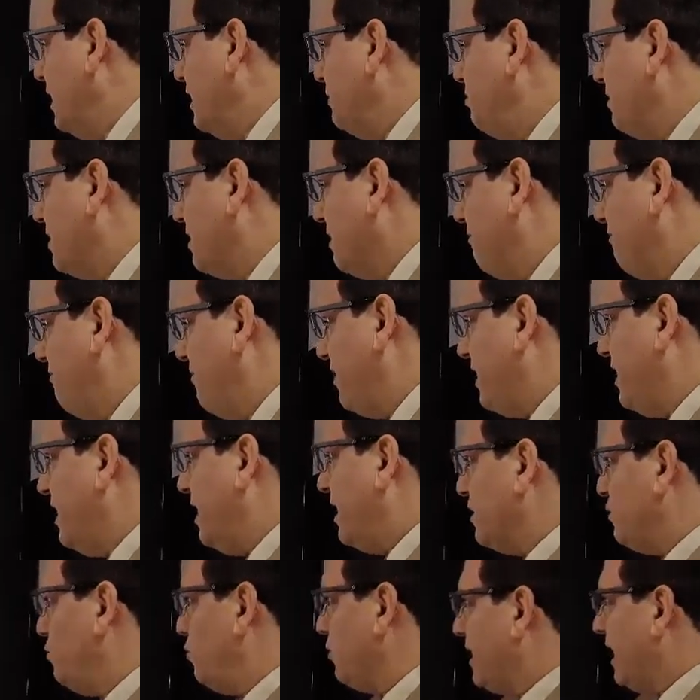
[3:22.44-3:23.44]
it becomes very
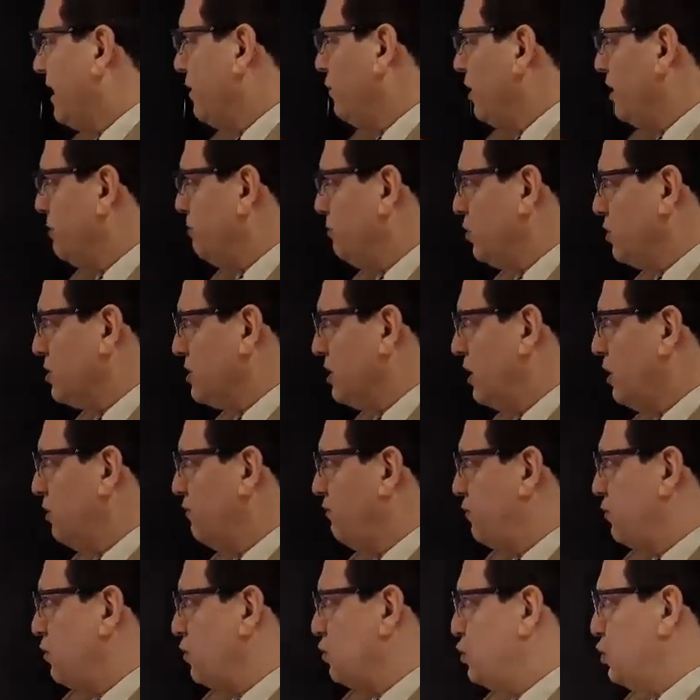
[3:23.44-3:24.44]
hard to cannulate because of a lot
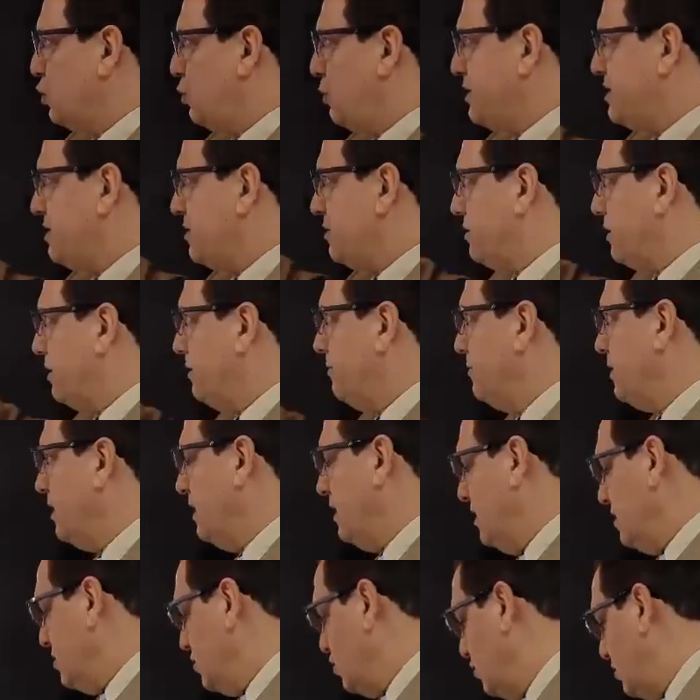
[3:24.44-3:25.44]
of tortuosity.
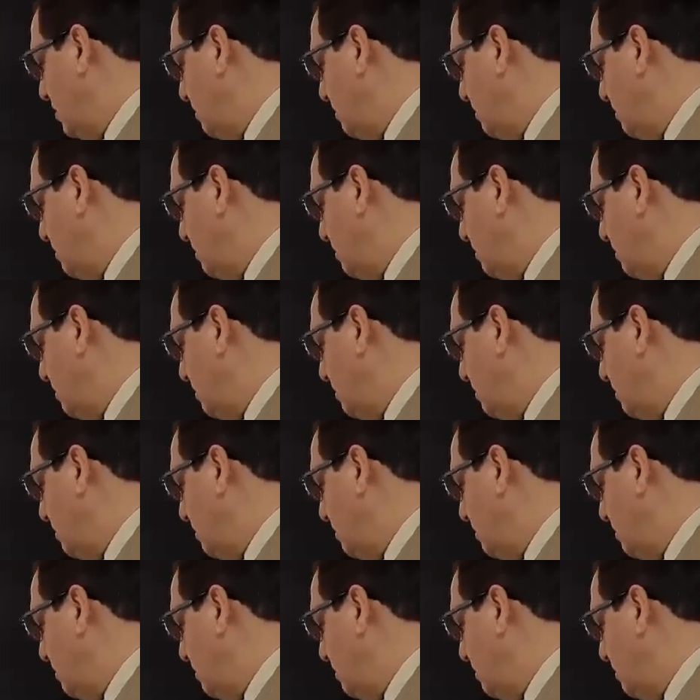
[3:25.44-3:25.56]
So